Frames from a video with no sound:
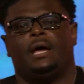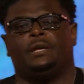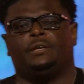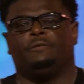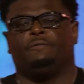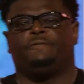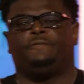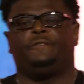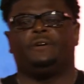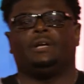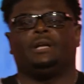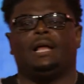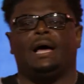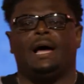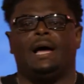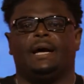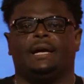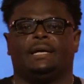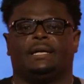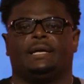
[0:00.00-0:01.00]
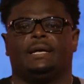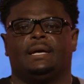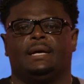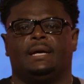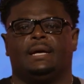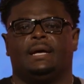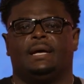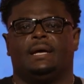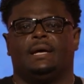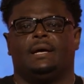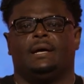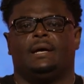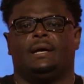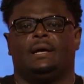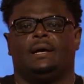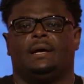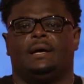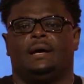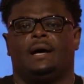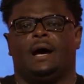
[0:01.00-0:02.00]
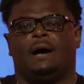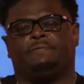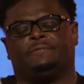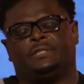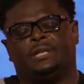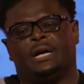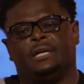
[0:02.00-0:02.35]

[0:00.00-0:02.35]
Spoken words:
and you feel like, I've